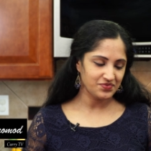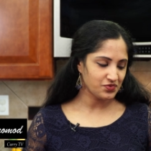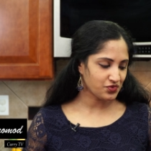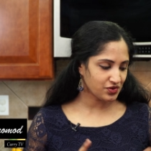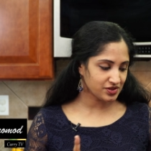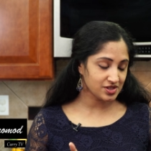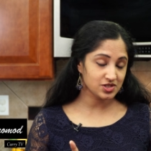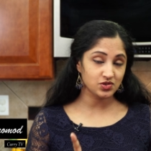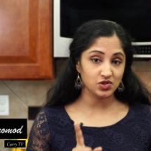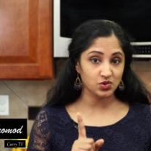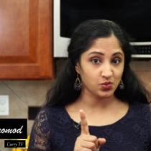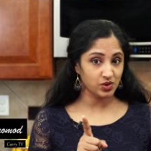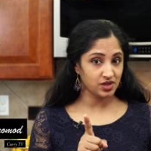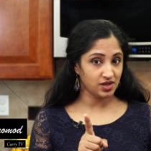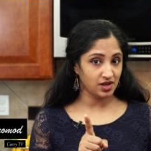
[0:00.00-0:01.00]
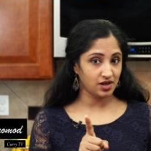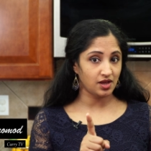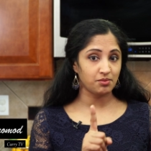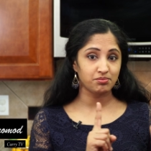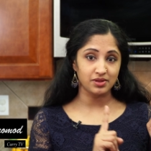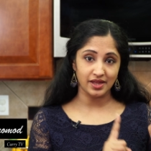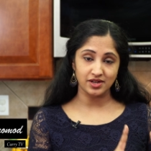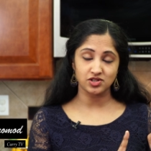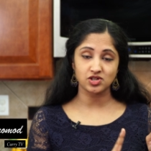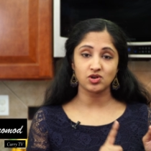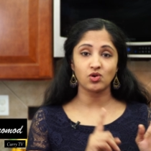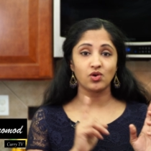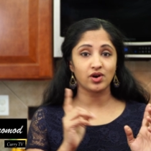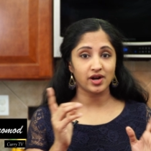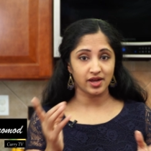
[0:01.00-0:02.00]
For this you would need a
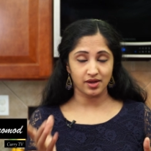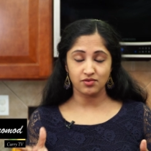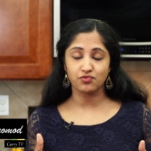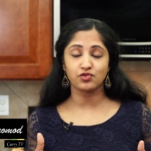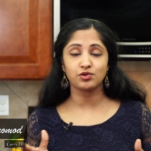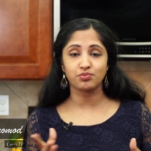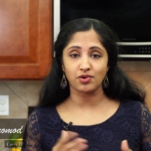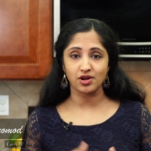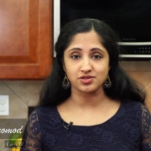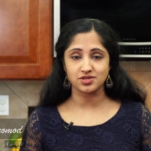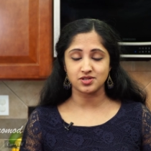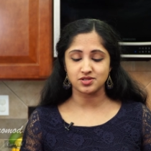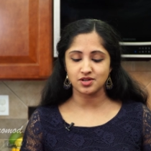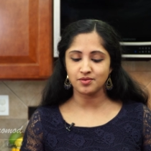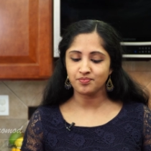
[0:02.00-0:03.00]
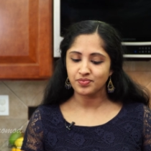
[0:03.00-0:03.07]
blender or a food processor.